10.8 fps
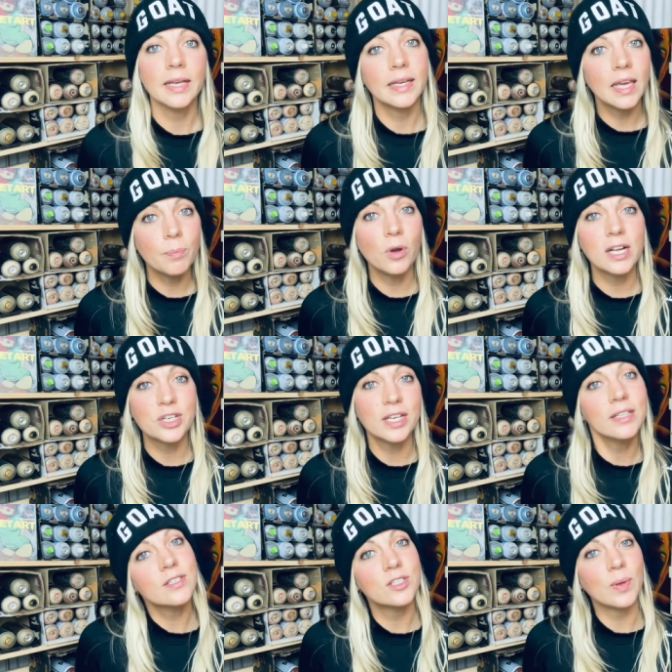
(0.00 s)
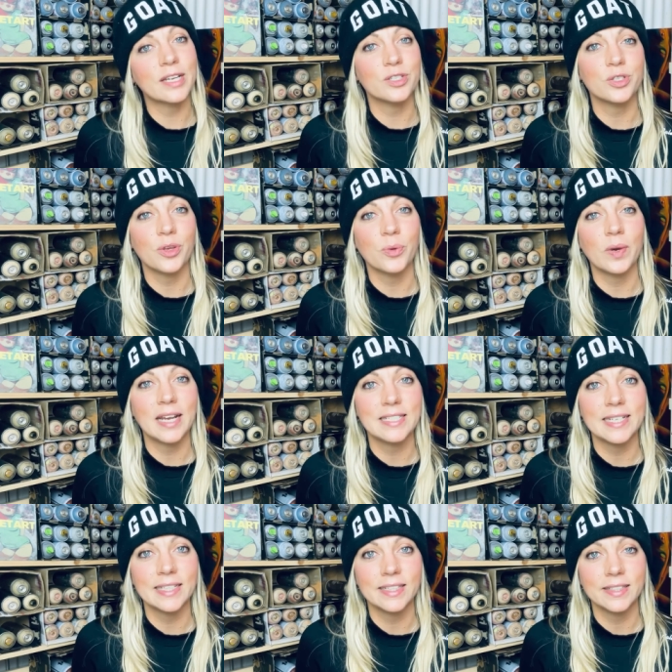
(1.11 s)
Keep watching so I can show you what I
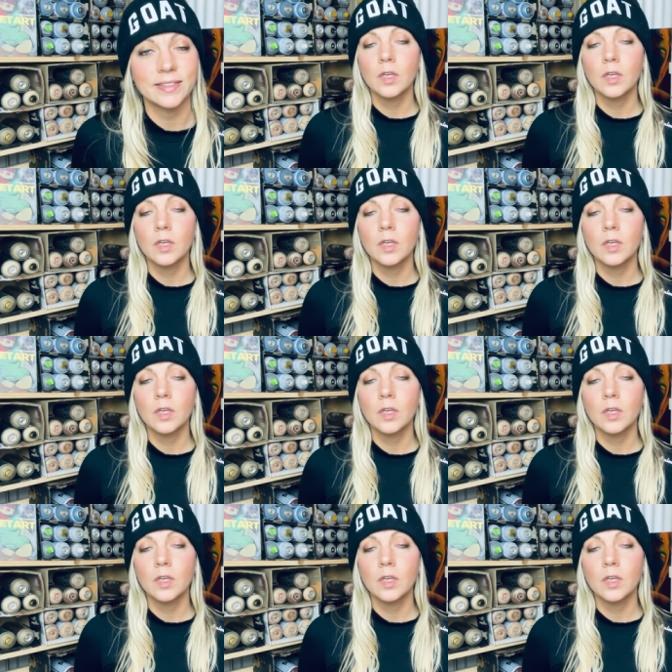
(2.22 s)
did.